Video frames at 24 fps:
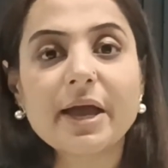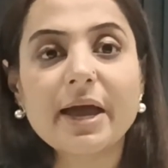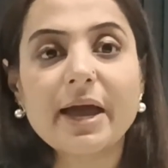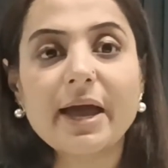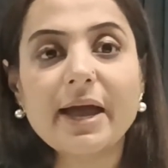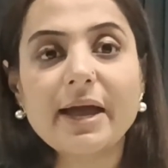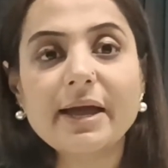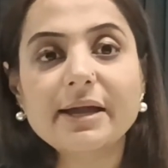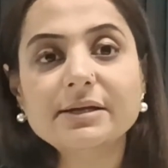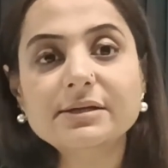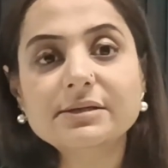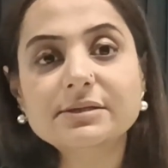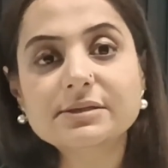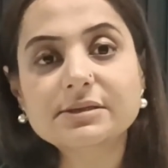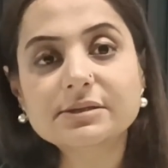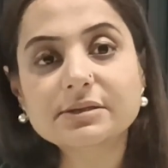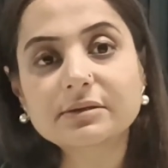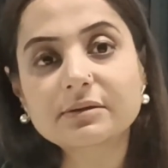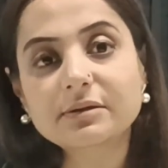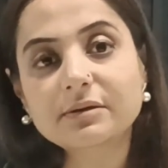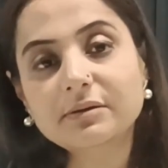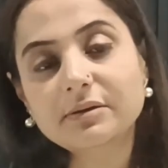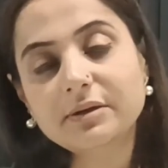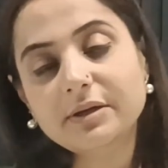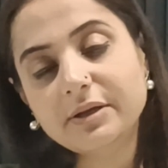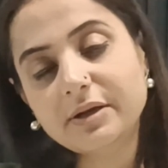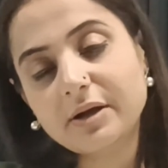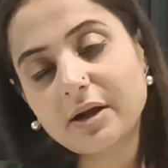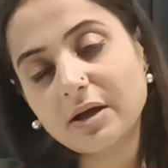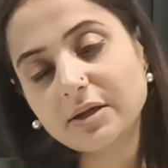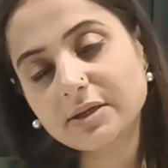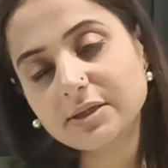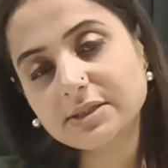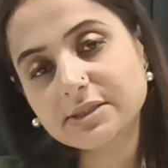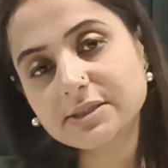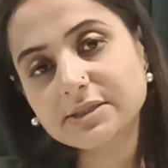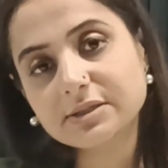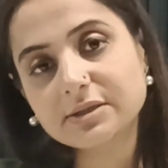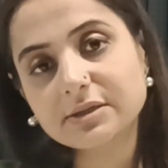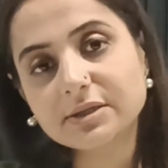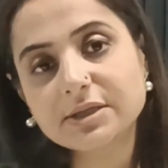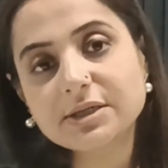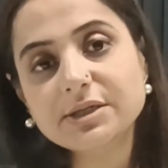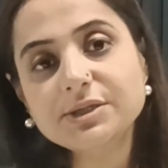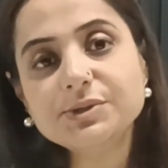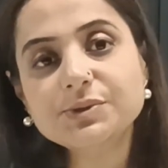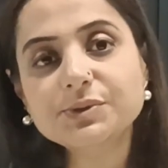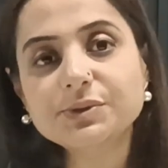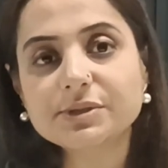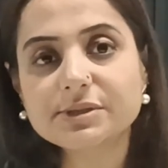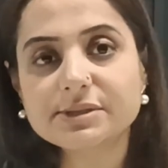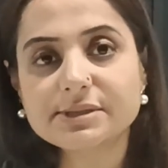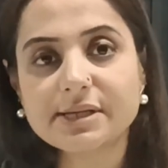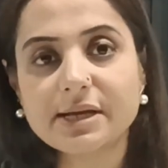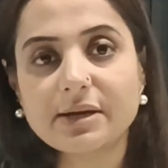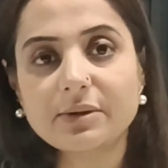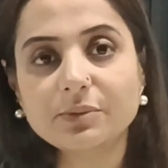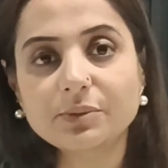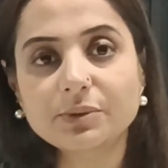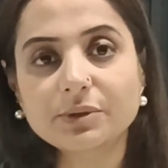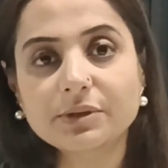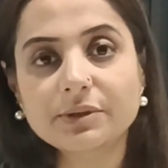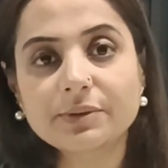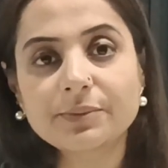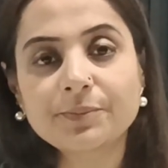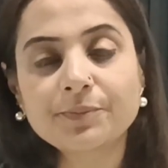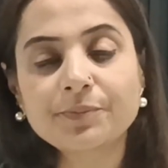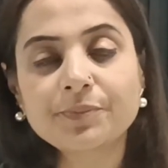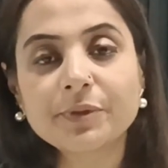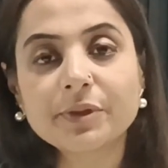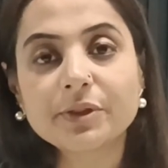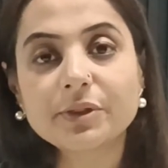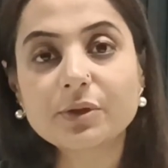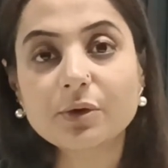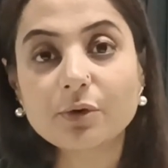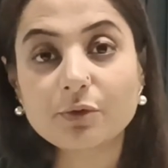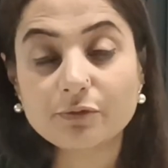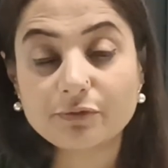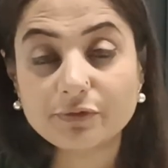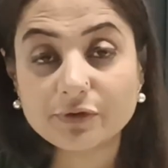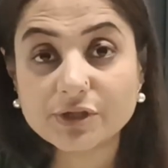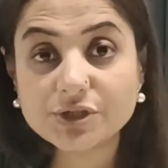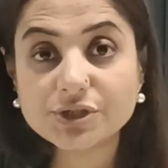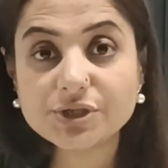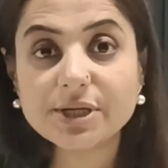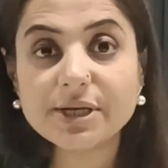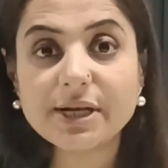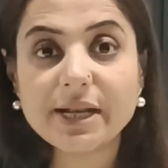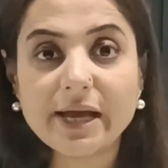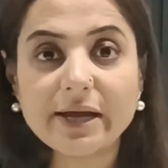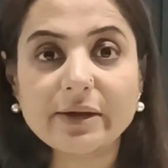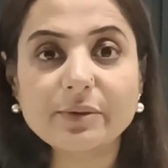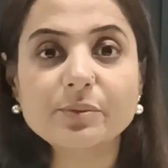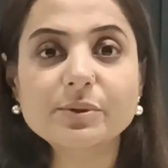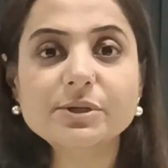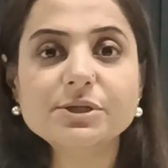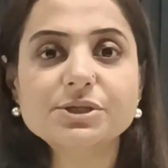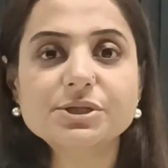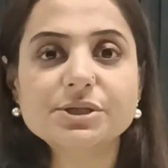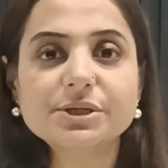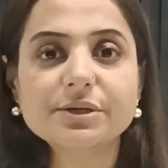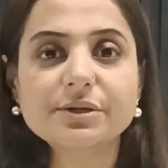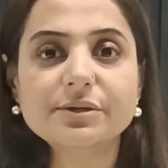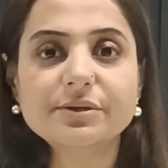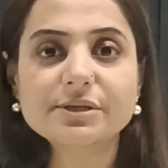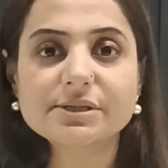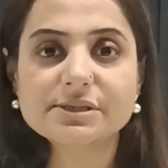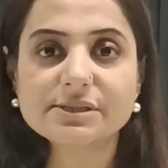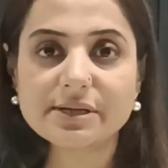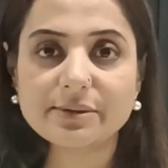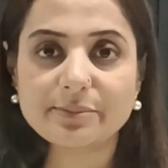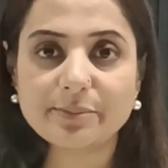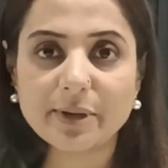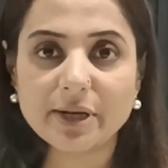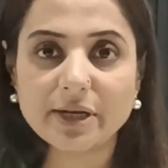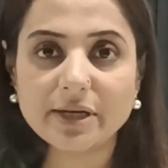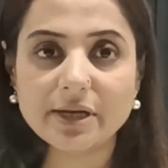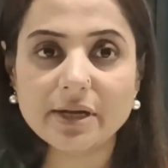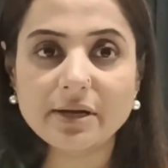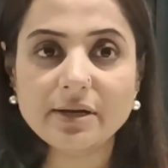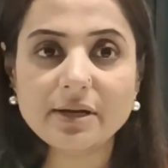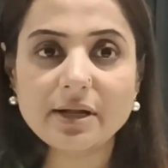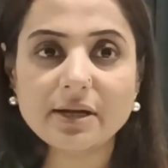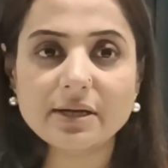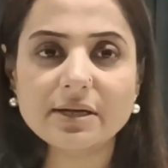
and Iran and Turkey to the south the official language here is Armenian.